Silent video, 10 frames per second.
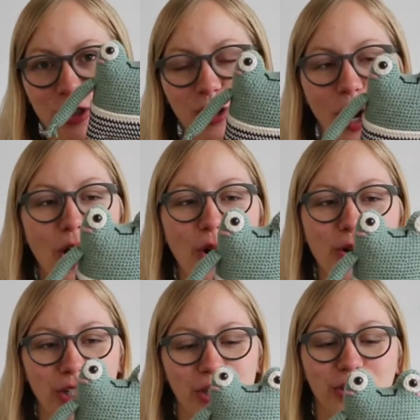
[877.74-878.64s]

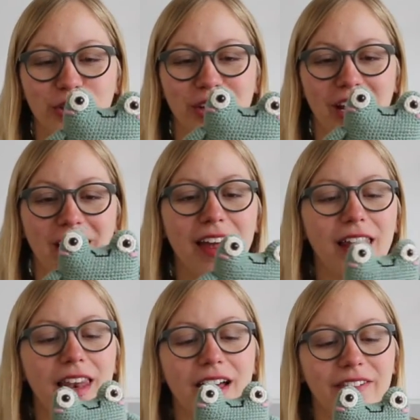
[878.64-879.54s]
so cute.
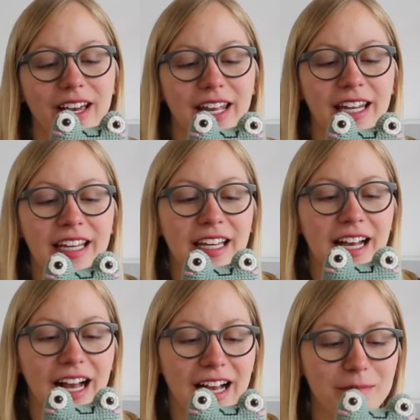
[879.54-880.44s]
I love
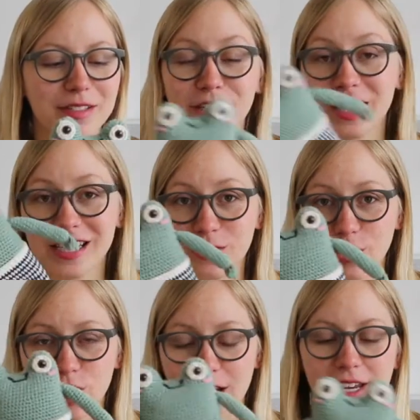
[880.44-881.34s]
it. So this is
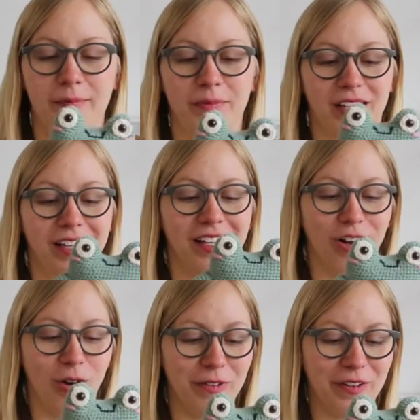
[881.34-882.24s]
crochet,
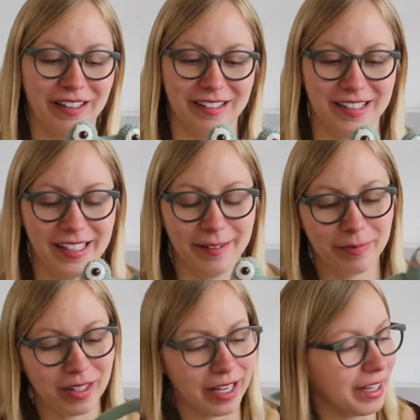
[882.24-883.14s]
obviously,
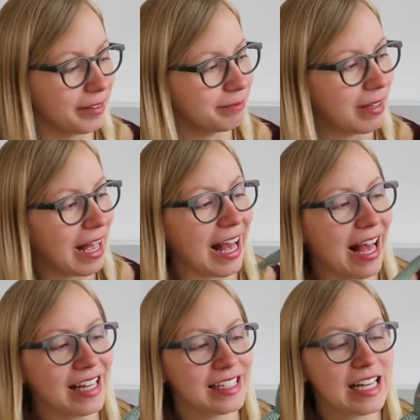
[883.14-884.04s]

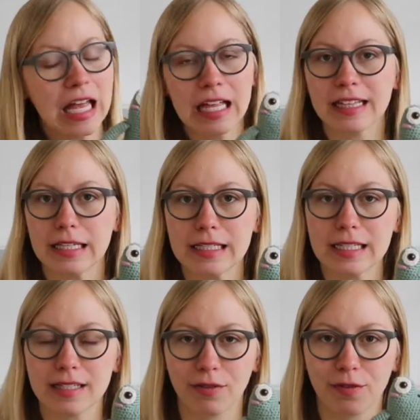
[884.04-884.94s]
and this
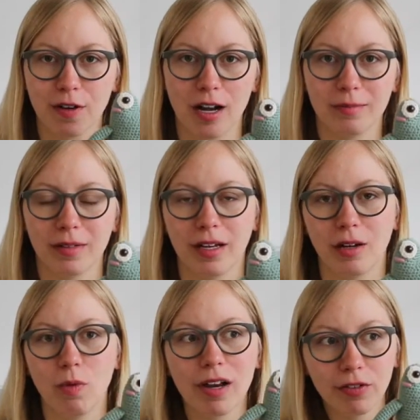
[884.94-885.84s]
is from
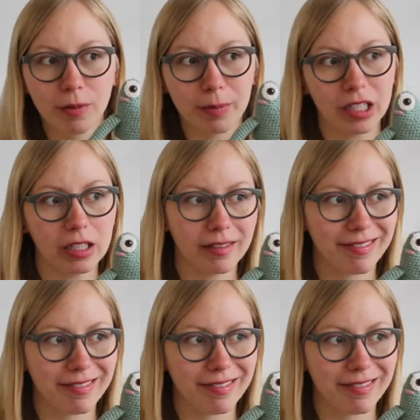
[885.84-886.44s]
a wonderful book